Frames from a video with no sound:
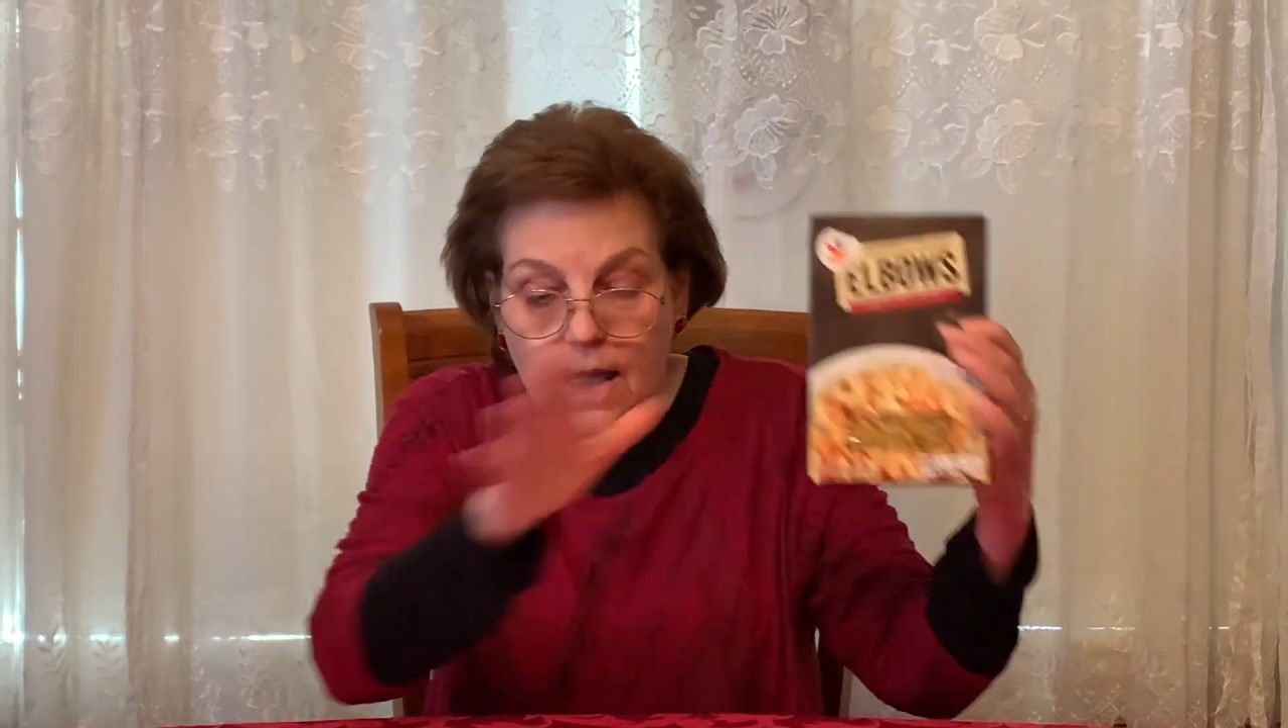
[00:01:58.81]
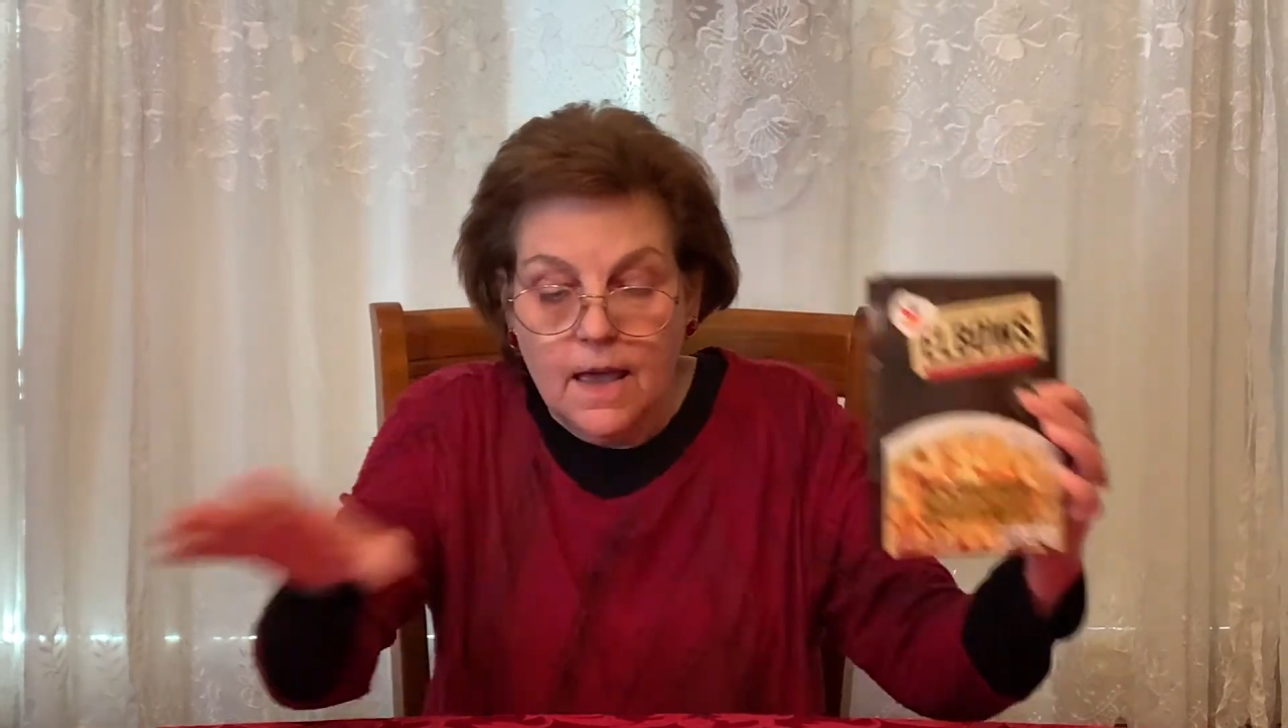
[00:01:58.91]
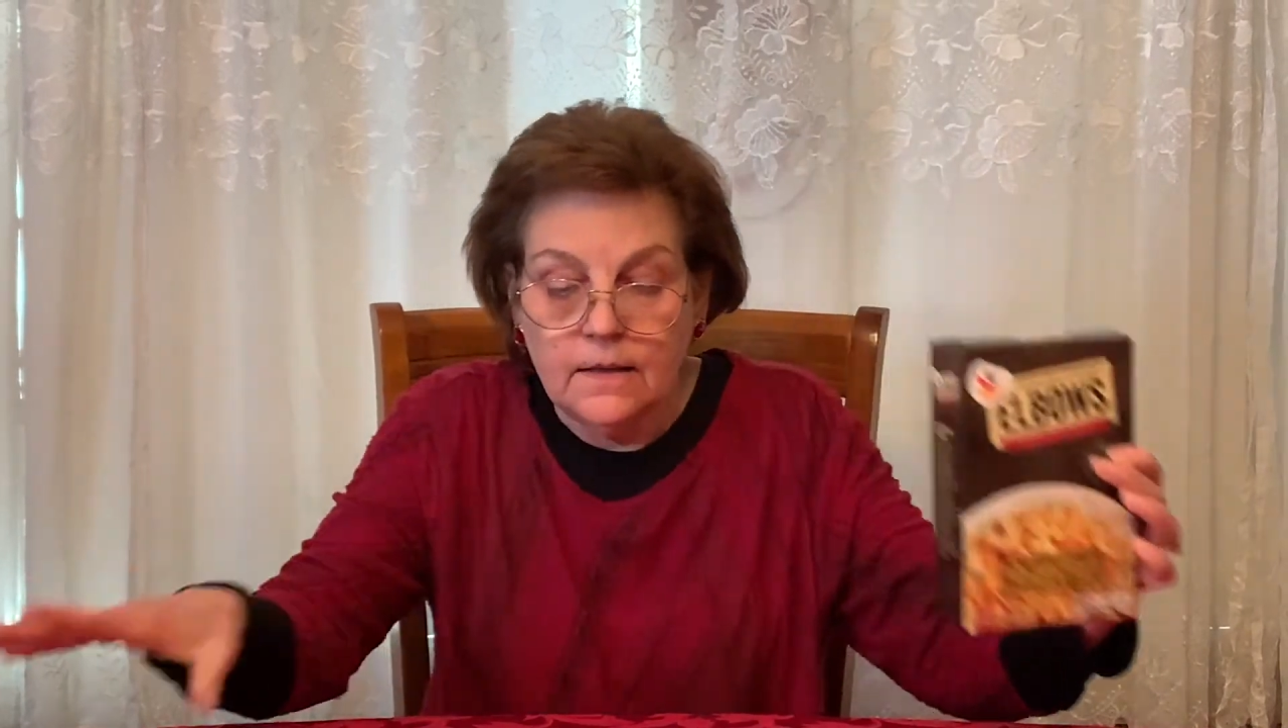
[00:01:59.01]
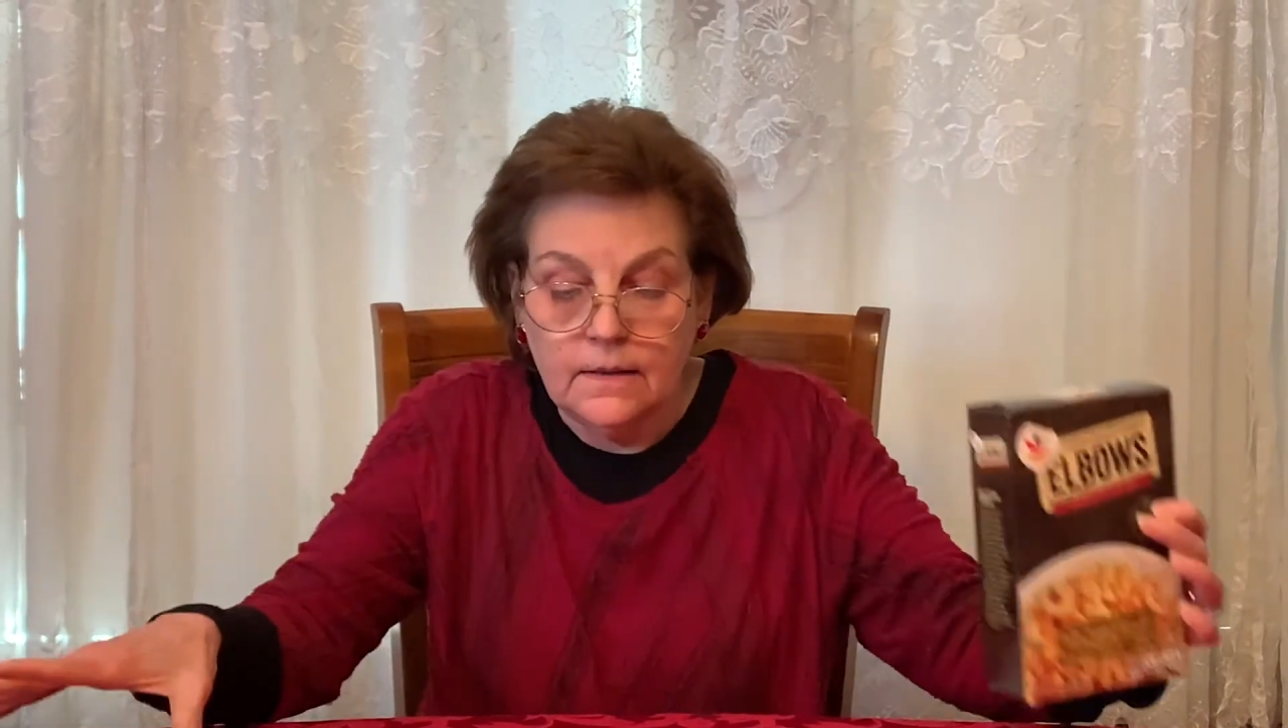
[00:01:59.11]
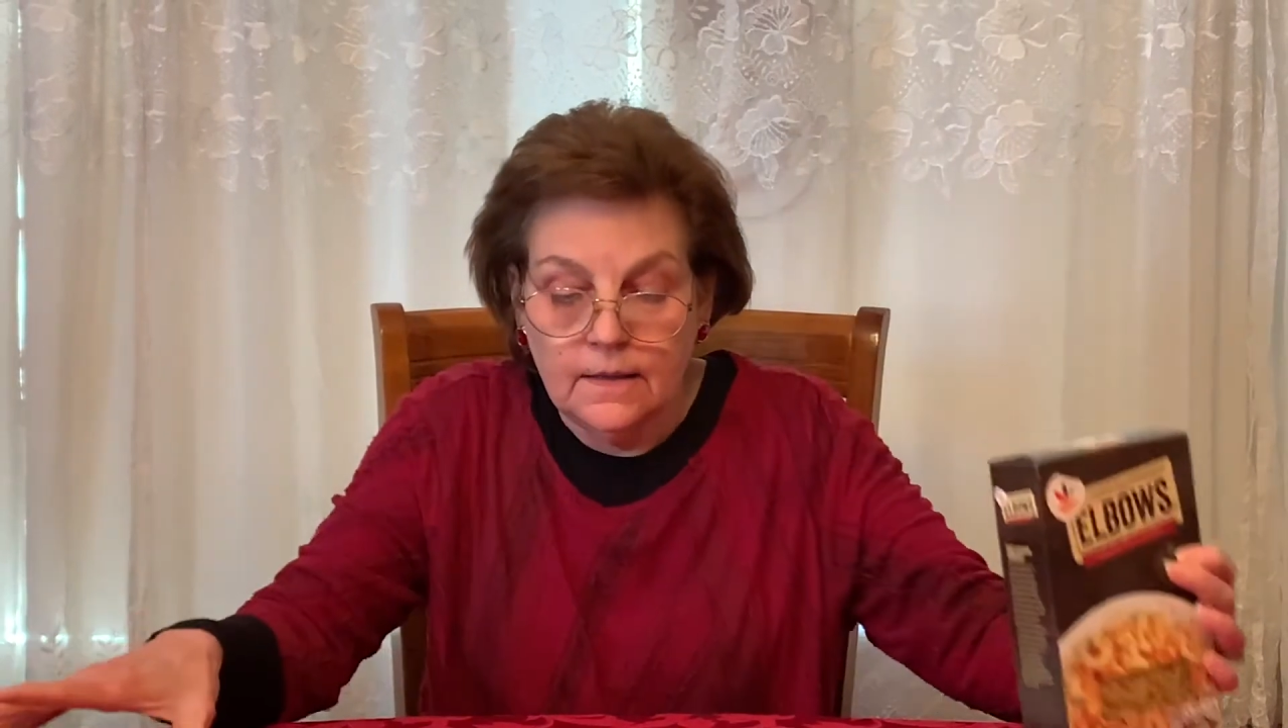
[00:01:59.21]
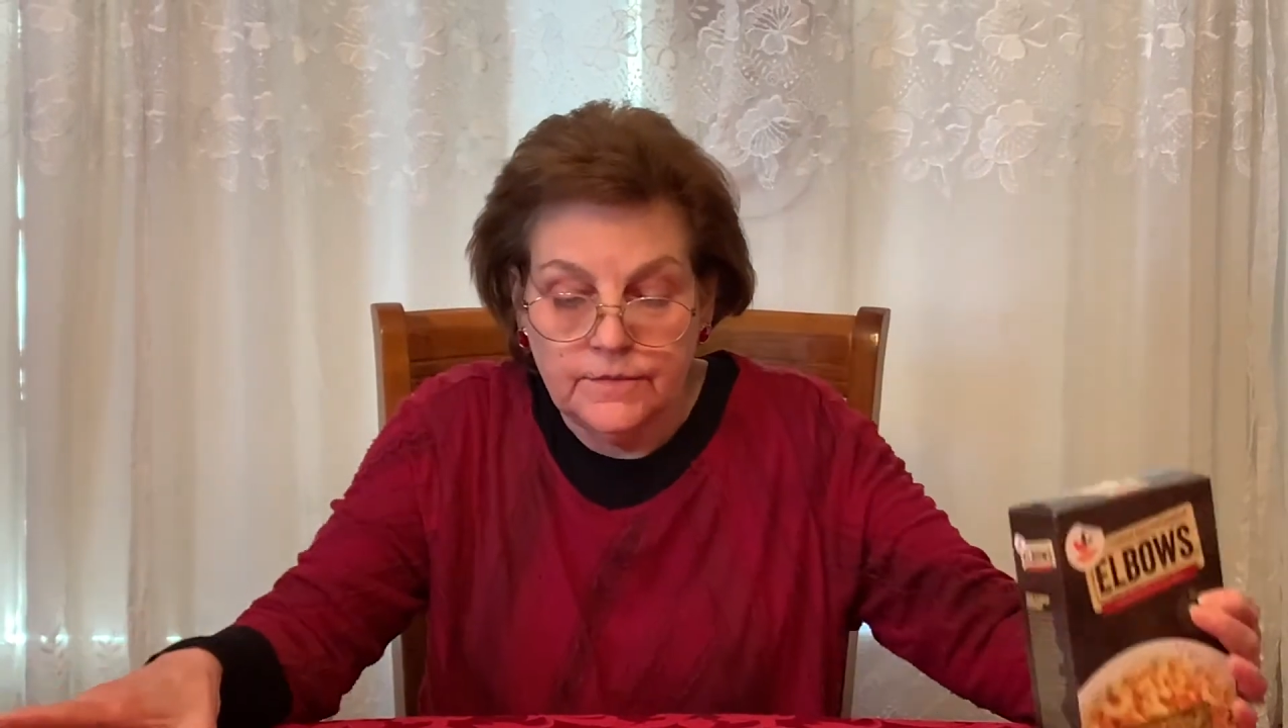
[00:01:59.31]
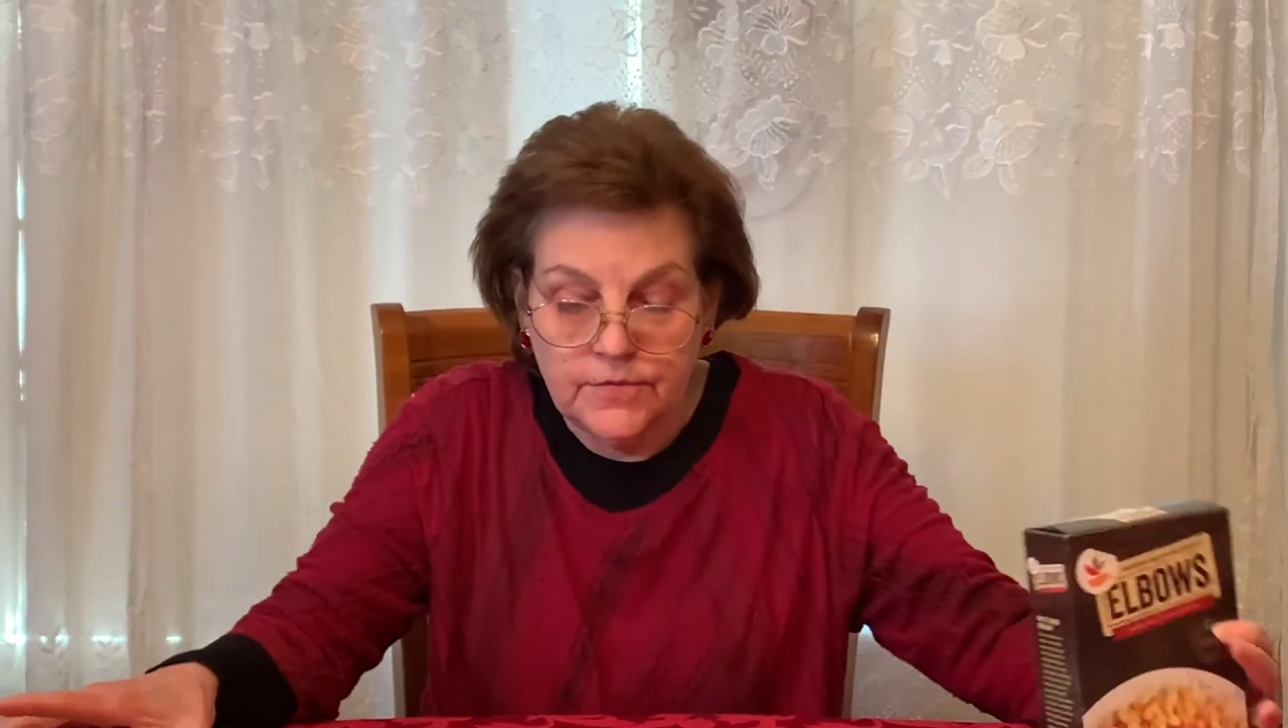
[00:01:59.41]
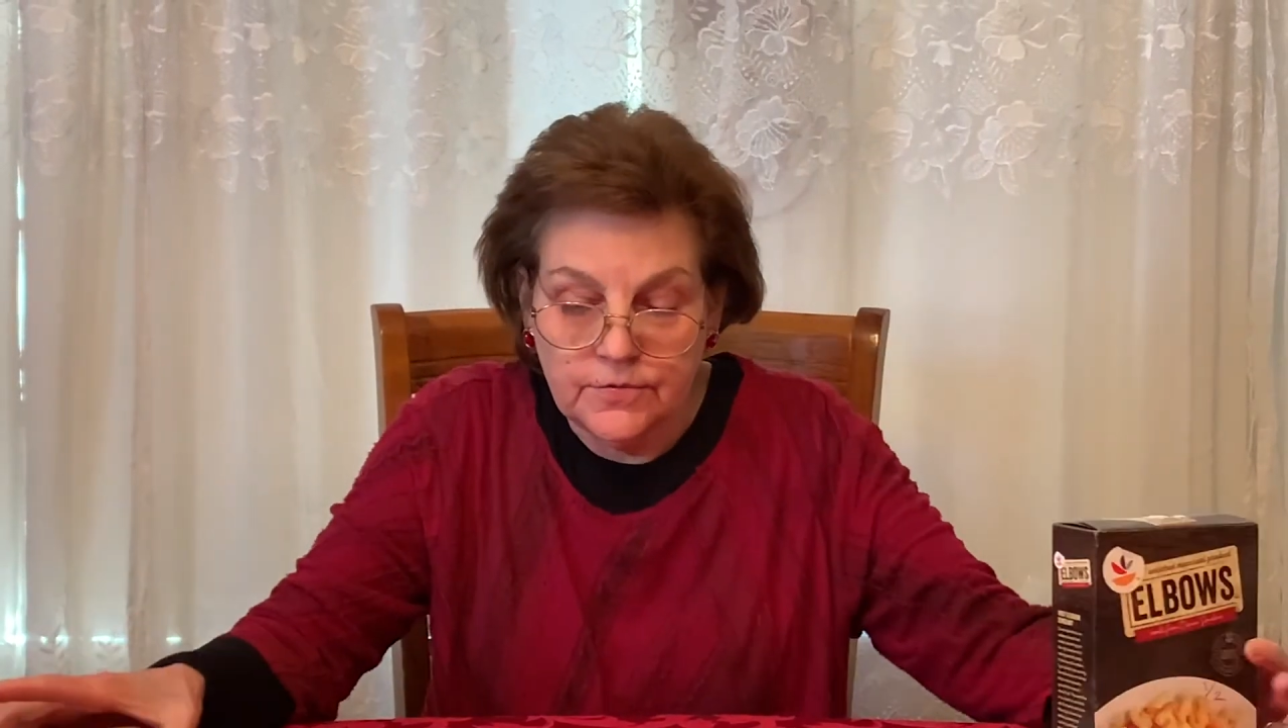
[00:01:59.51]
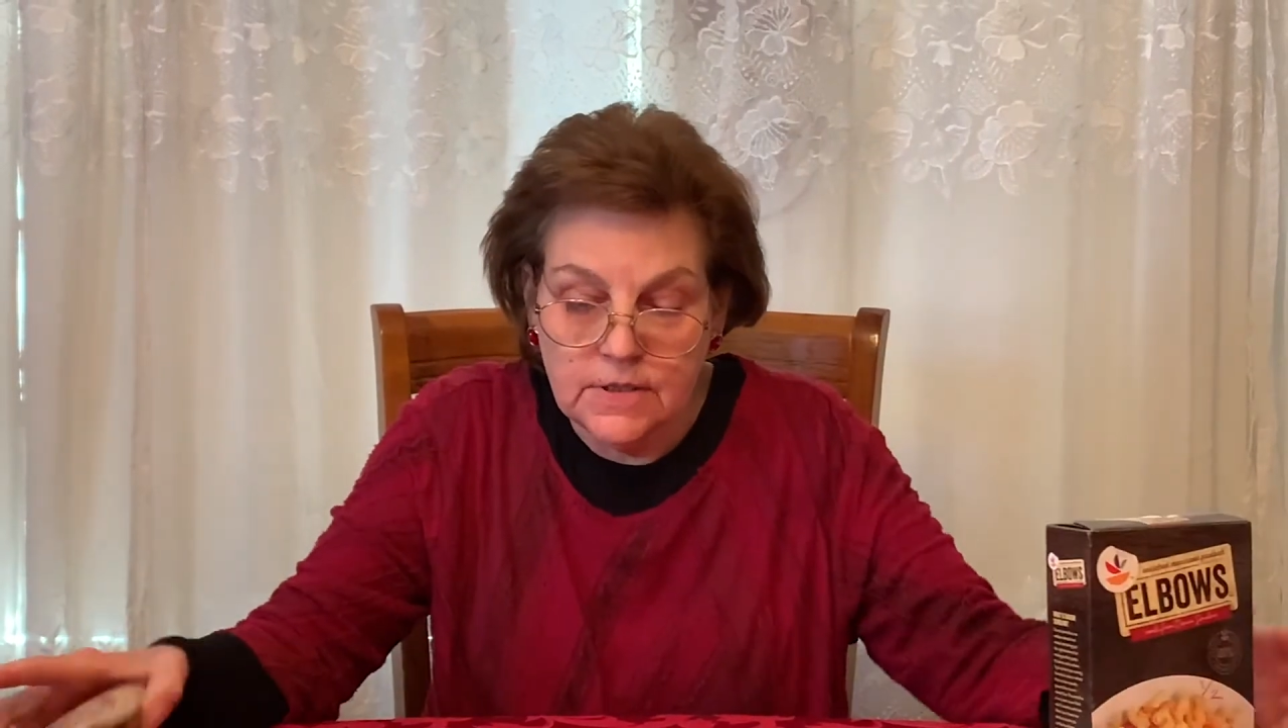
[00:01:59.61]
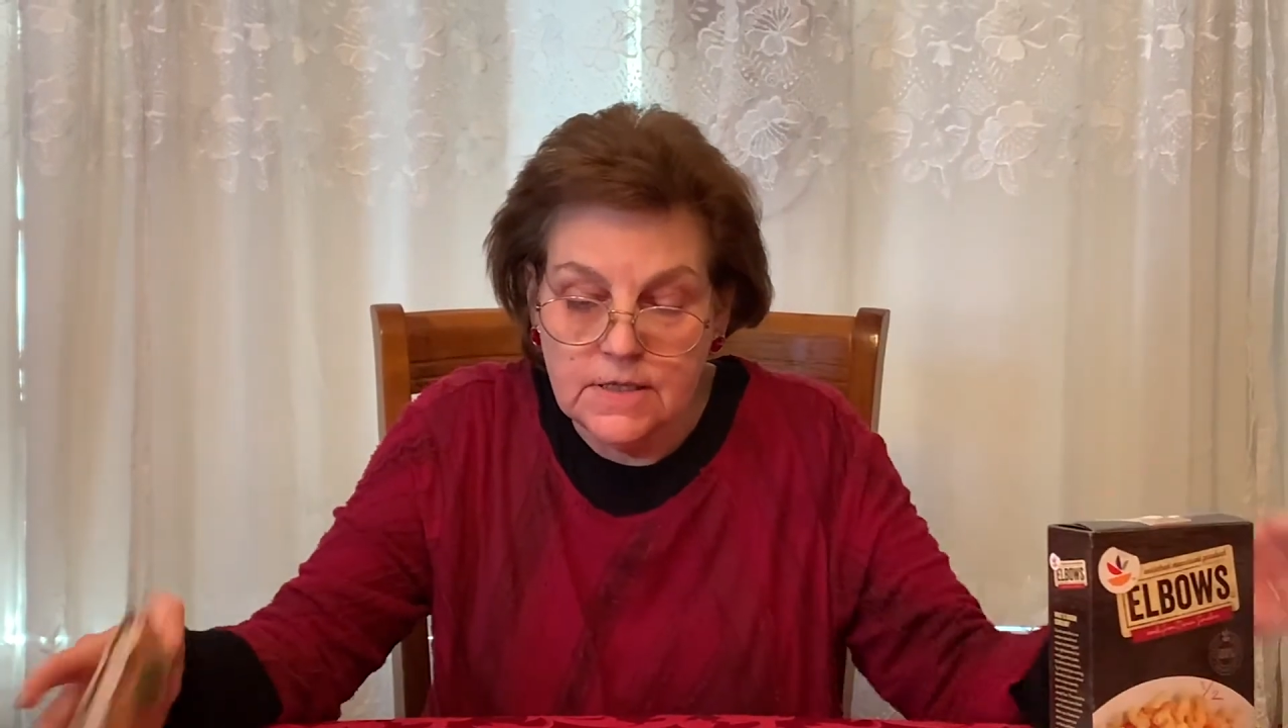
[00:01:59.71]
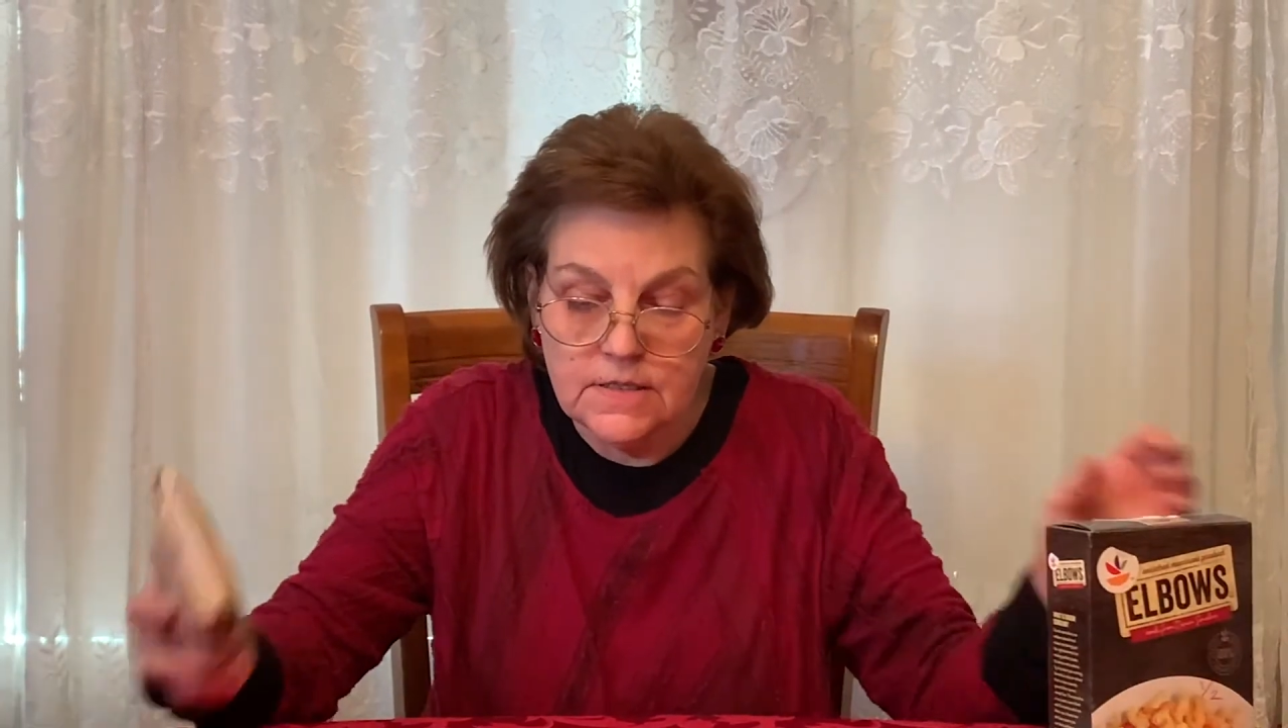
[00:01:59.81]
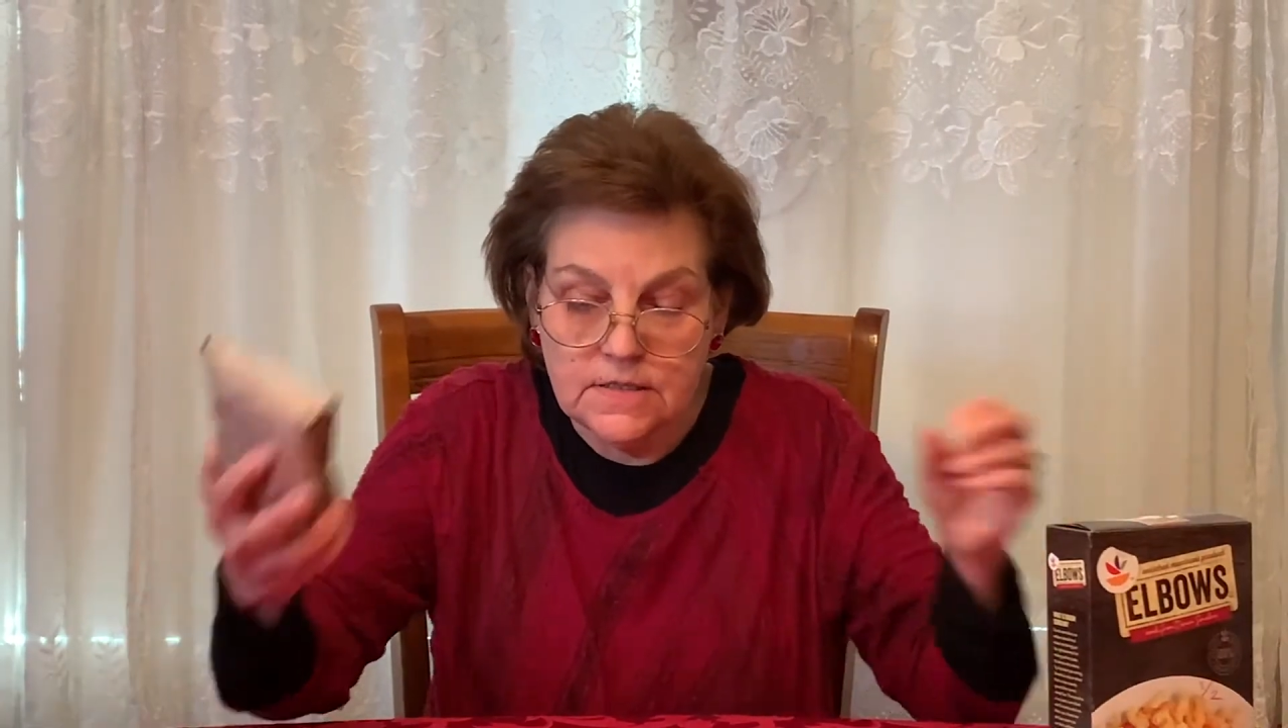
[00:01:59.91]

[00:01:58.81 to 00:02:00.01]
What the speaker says: and left three